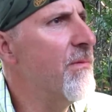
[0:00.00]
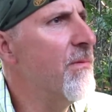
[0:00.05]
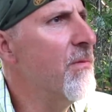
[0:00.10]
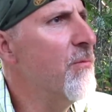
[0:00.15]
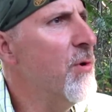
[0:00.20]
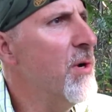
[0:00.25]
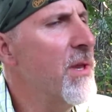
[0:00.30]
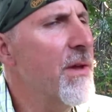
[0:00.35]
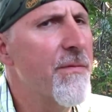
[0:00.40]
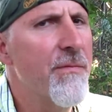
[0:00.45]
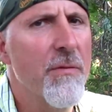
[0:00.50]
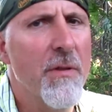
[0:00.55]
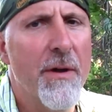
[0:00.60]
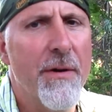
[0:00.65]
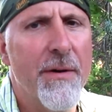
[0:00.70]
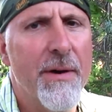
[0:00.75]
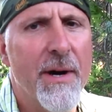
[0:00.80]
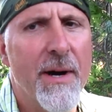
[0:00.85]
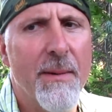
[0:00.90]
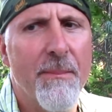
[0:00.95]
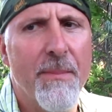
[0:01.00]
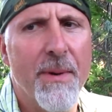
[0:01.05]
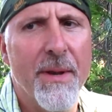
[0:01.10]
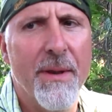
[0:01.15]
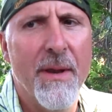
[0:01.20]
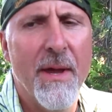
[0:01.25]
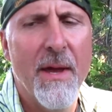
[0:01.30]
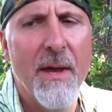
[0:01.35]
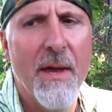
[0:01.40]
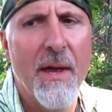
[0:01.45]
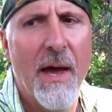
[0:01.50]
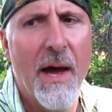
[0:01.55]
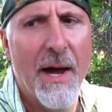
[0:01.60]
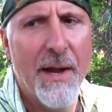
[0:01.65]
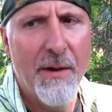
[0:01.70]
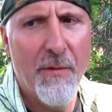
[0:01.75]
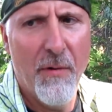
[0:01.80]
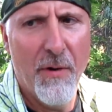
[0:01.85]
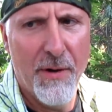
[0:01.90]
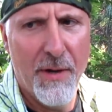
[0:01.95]
really flared up, and
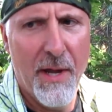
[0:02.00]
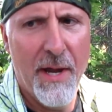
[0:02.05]
I know a